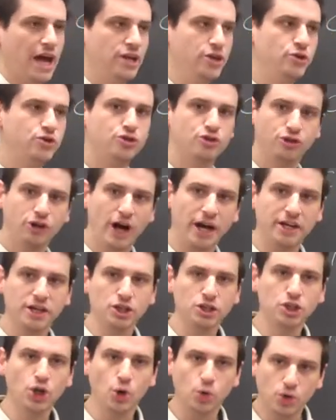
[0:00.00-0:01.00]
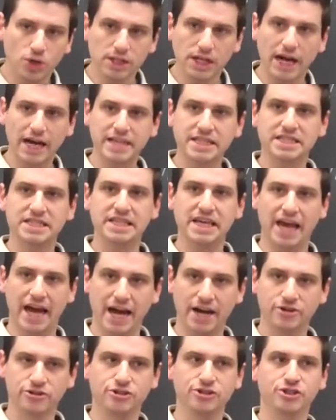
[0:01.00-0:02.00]
And you try to localize the
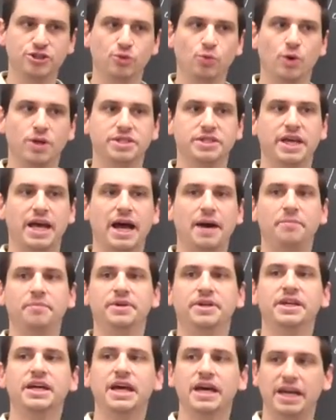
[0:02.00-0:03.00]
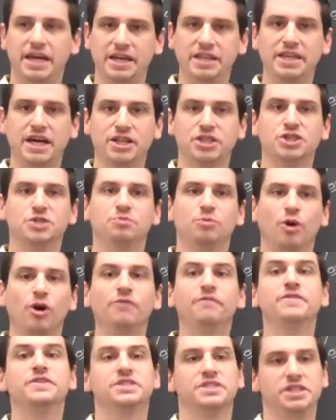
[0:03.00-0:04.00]
action to what's happening in that
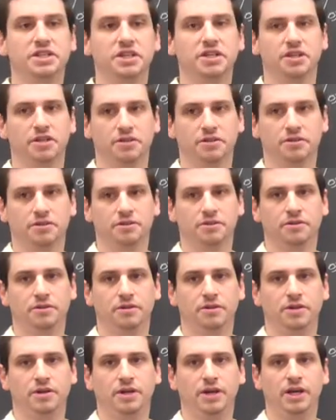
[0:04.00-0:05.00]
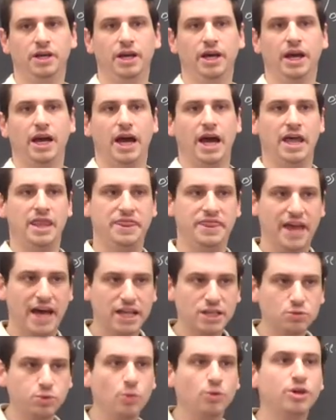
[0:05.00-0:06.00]
small vicinity. And
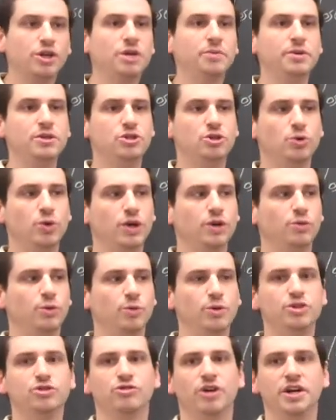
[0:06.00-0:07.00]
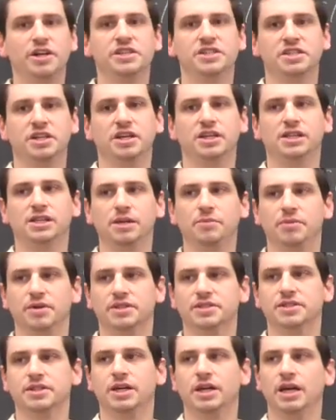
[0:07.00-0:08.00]
that's what we're going to be doing when we try to study
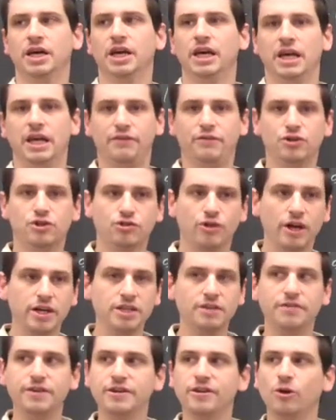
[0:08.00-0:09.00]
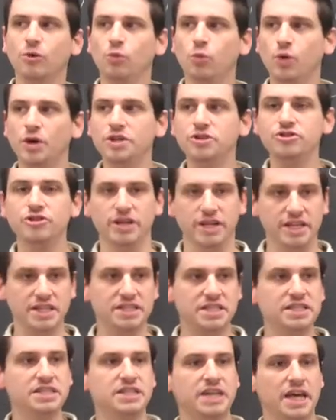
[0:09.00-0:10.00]
limits. If you're trying to figure out what is your
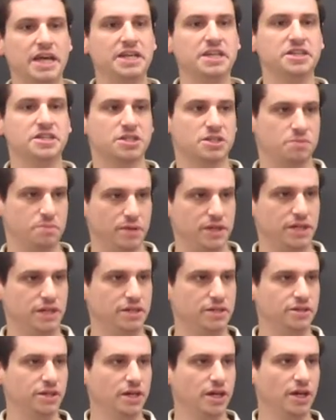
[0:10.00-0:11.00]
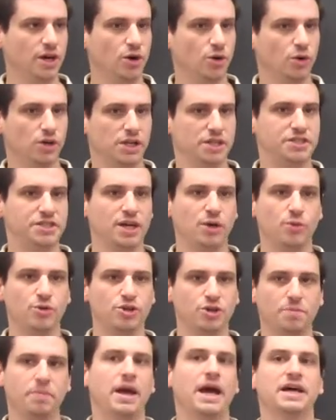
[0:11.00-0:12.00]
instantaneous speed, let's say
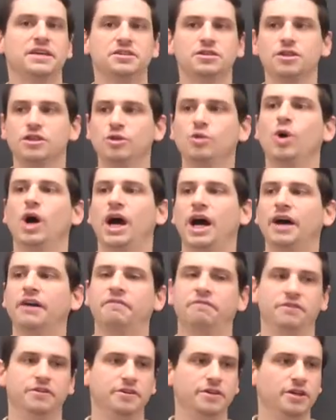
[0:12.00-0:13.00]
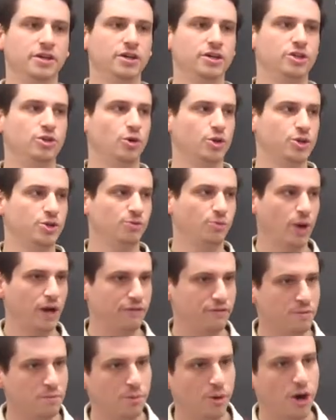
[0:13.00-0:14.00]
when you're passing through Hartford, you know, on your
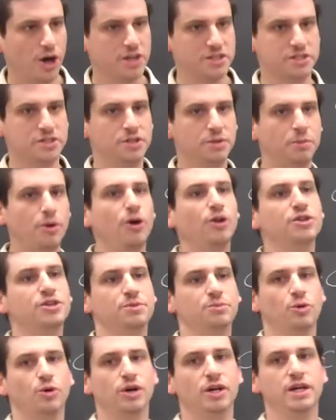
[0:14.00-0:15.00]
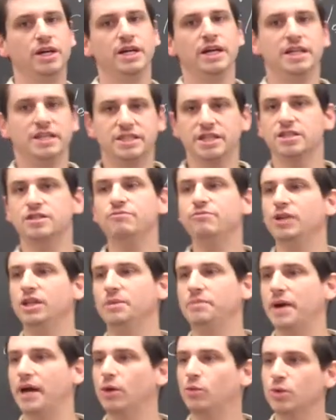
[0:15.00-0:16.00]
way from Boston to Baltimore, it doesn't
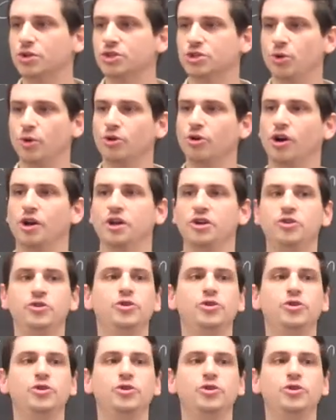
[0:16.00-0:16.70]
really matter what's going on